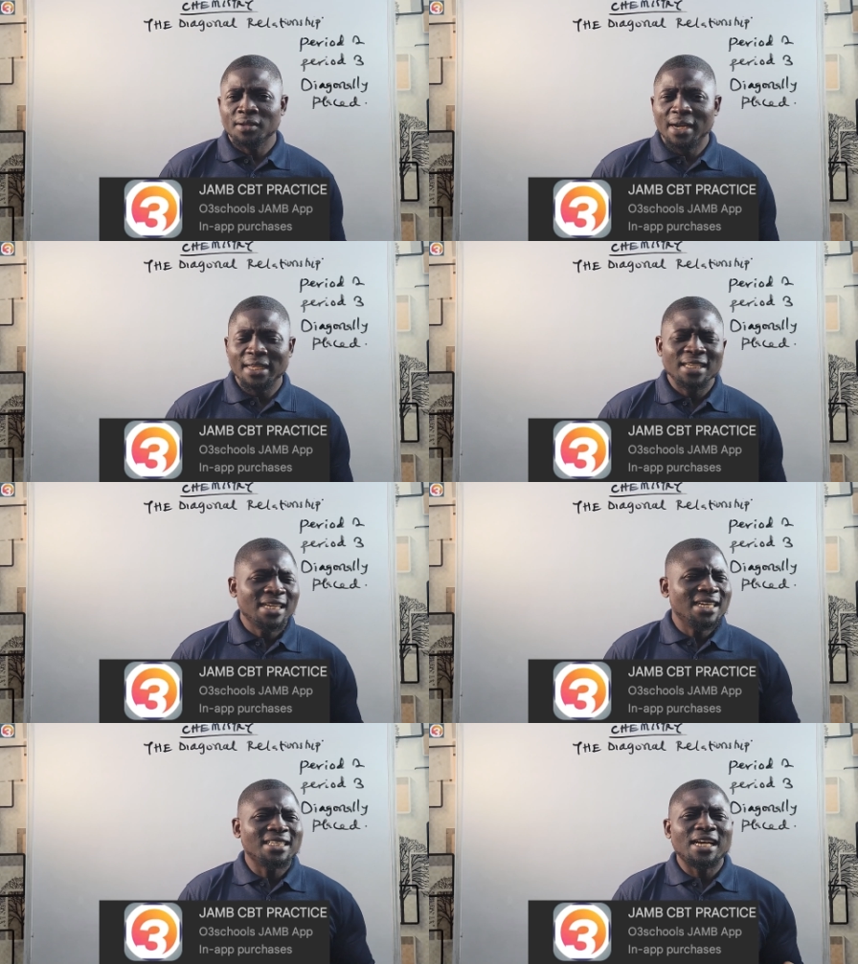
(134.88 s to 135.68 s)
right?
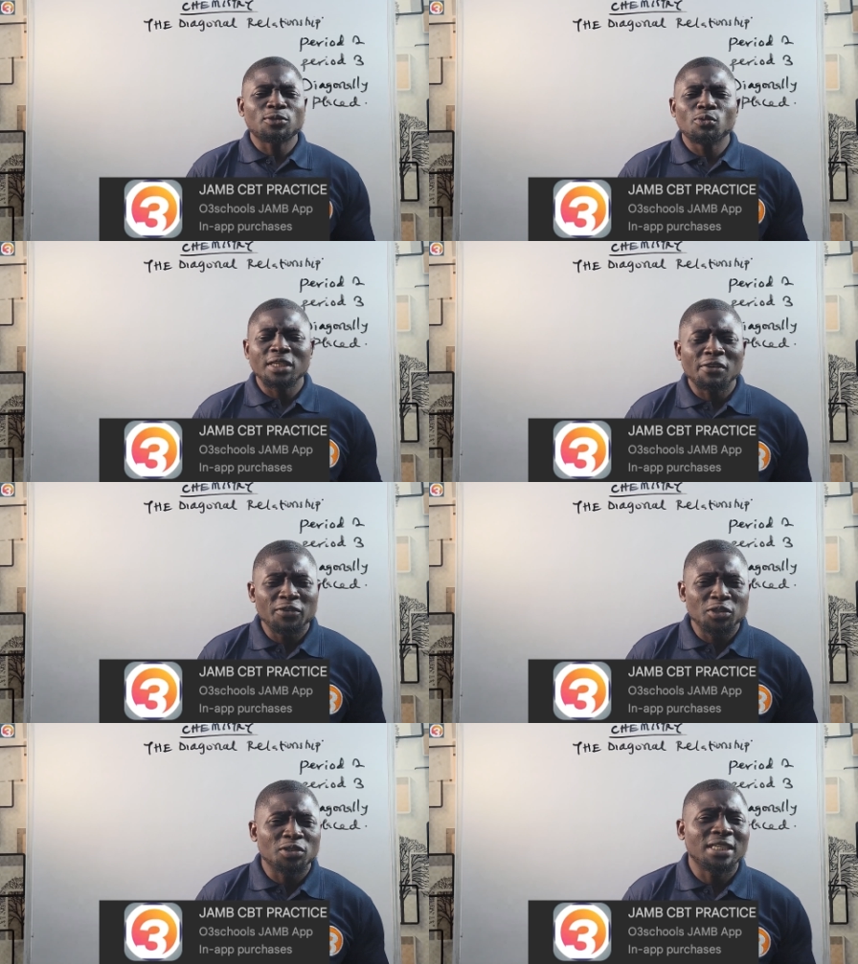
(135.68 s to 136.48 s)
It has wonderful
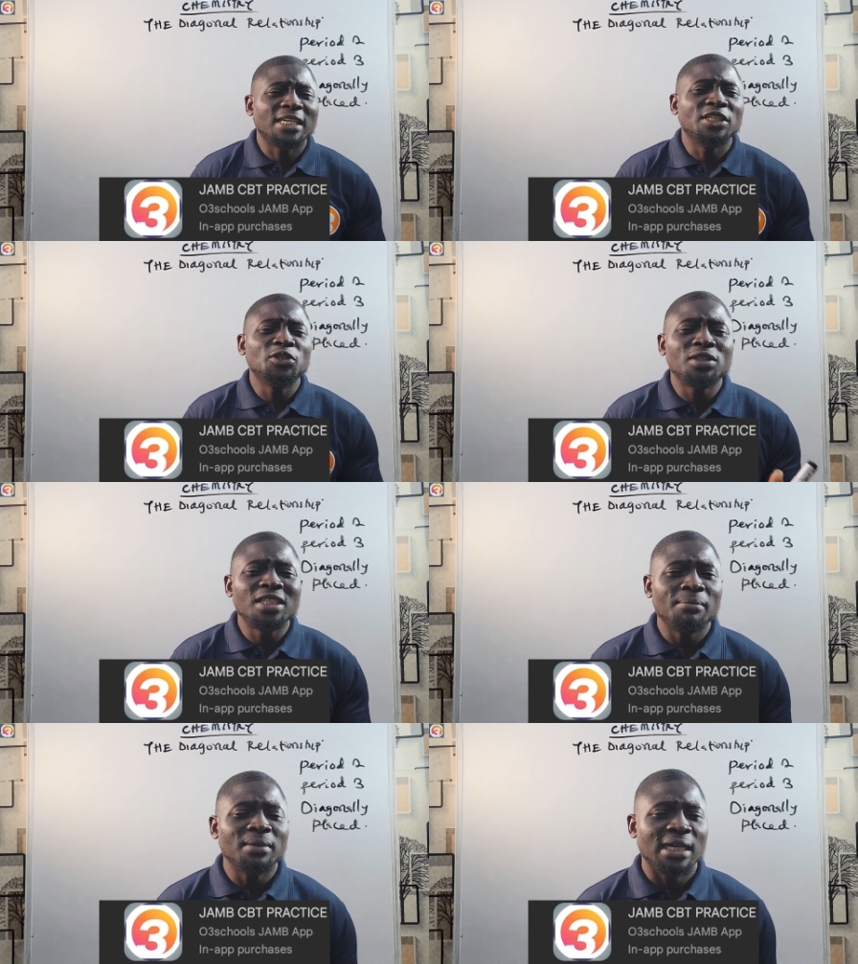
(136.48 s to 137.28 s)
features so that the
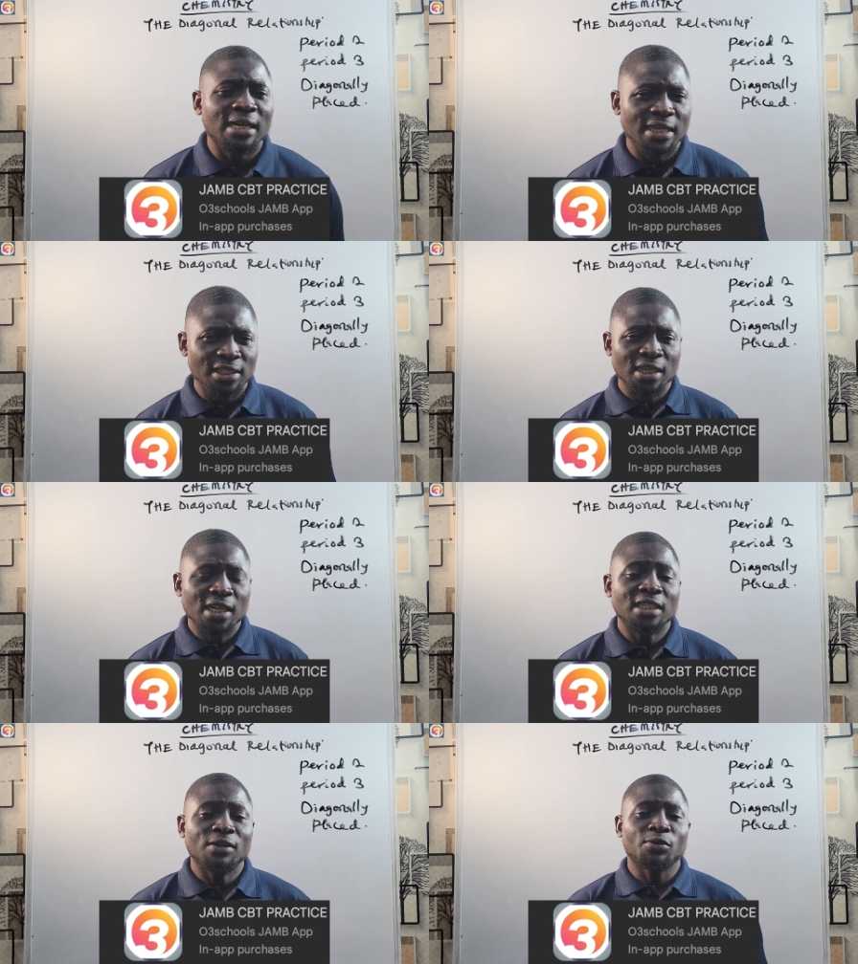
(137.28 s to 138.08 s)
UTM challenge
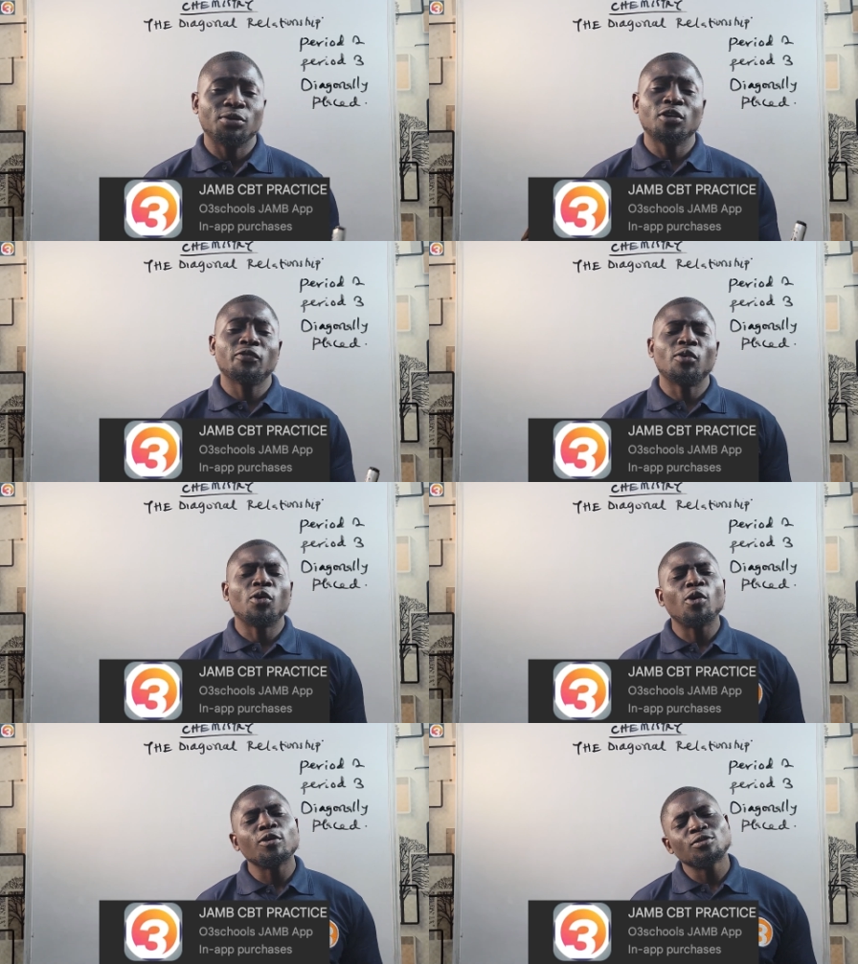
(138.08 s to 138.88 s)
that we conduct for
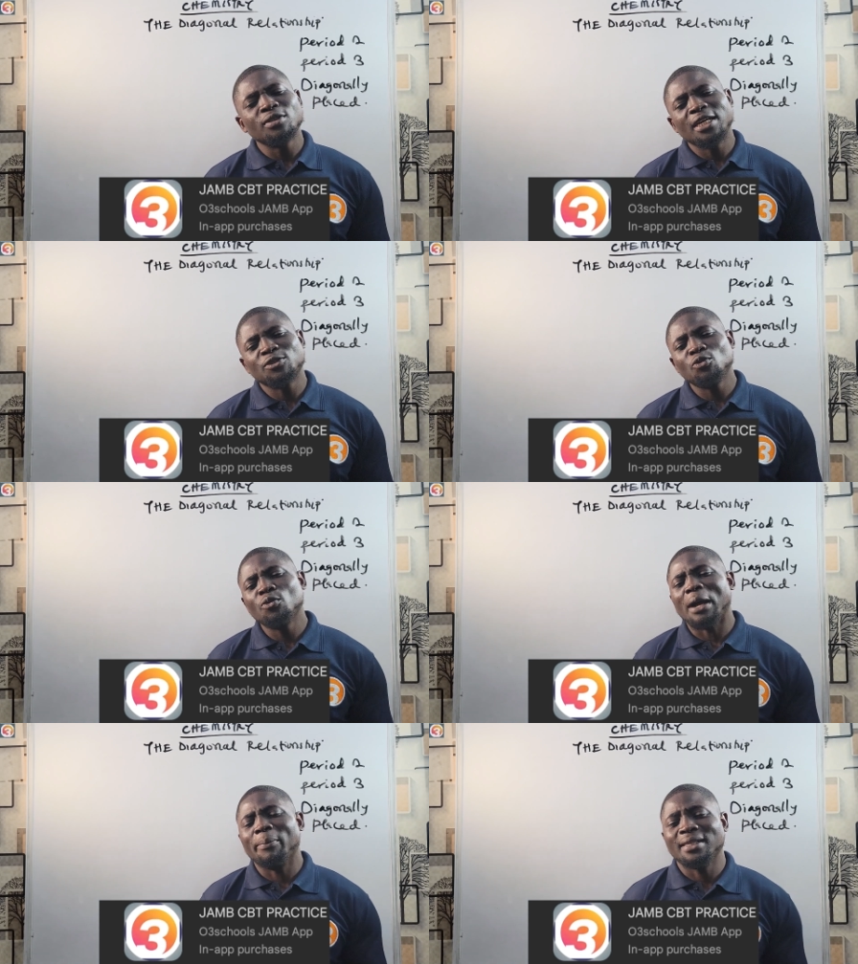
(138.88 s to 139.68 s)
all students
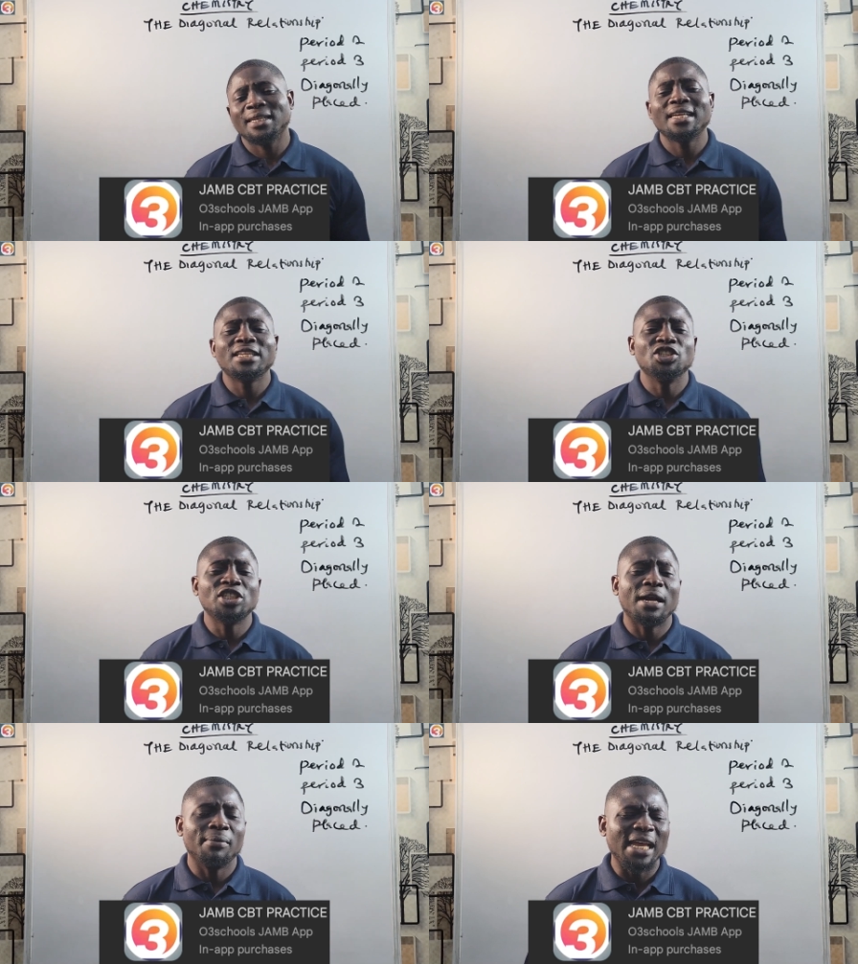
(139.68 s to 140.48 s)
who are partaking in
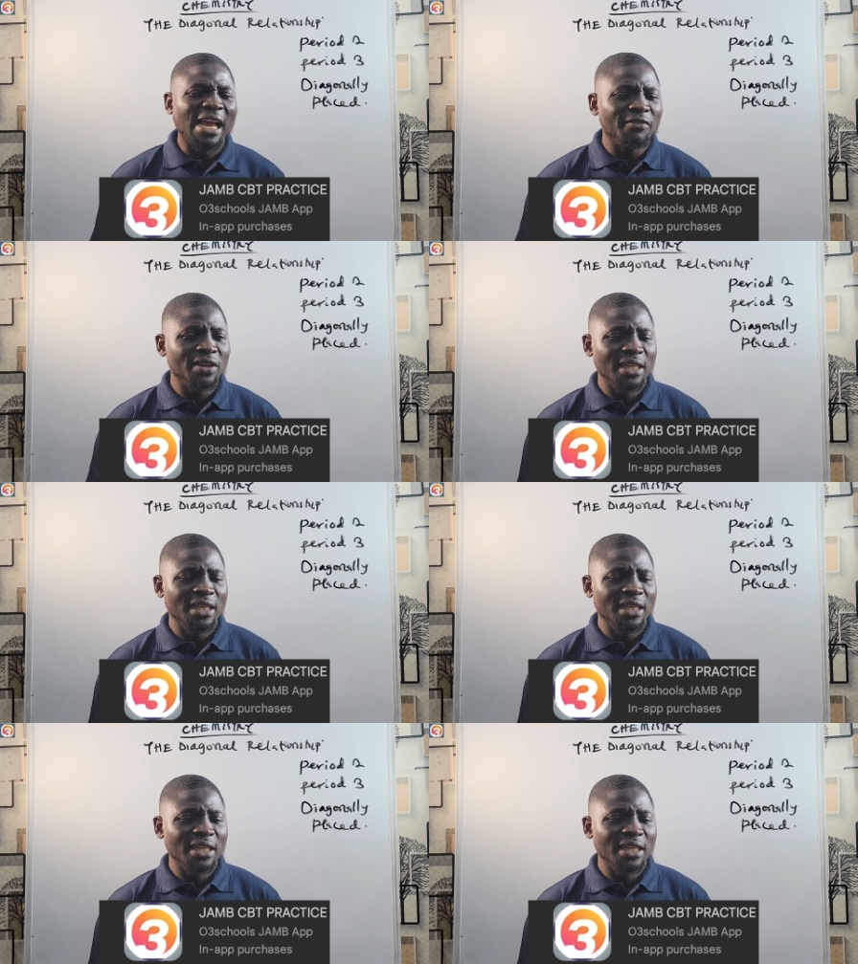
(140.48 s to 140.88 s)
JAMB every